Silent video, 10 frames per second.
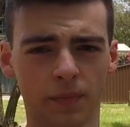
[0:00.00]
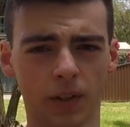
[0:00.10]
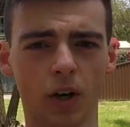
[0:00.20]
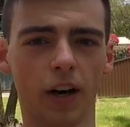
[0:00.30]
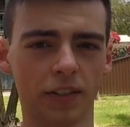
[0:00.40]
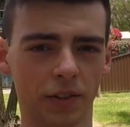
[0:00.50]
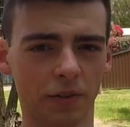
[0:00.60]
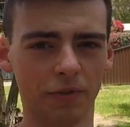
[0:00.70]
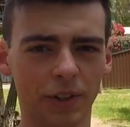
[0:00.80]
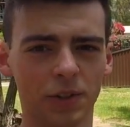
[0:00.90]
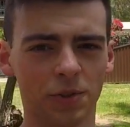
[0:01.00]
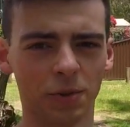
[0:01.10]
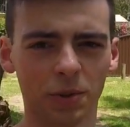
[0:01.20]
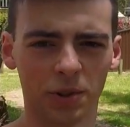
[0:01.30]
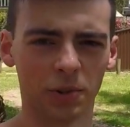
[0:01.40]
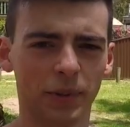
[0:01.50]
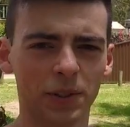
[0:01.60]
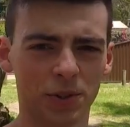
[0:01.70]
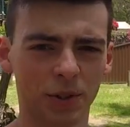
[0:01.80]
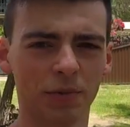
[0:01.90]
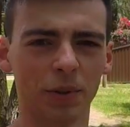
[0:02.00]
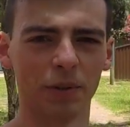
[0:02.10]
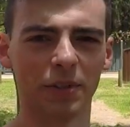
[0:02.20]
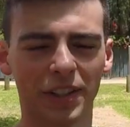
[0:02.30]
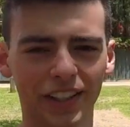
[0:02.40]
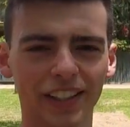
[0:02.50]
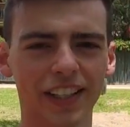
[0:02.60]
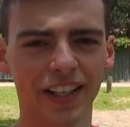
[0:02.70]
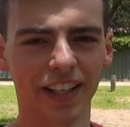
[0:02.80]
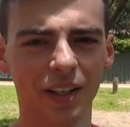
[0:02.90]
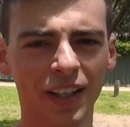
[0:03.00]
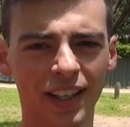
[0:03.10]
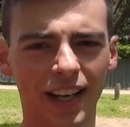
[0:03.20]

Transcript: Alright, so I've finished all the suspension. I've put everything in now.